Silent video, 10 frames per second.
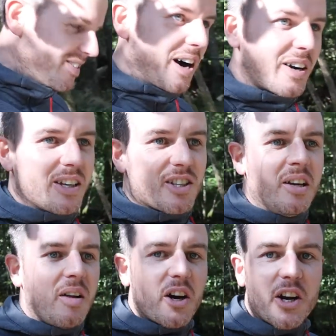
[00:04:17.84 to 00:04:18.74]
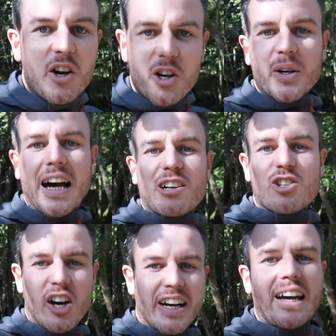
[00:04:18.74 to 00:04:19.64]
Well, I'm gonna knuckle
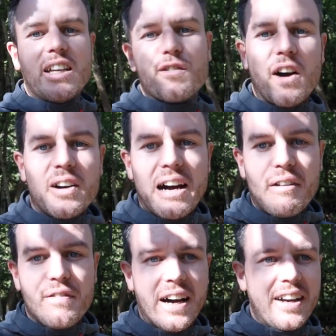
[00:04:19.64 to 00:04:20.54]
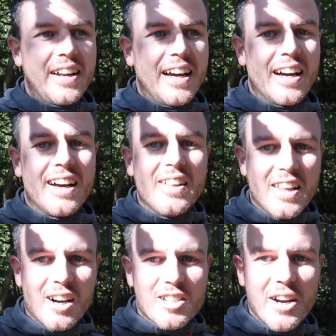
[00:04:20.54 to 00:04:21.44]
down, try and get this photograph, and
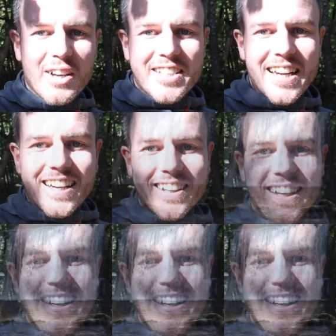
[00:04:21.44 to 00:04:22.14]
I'll show you in a second.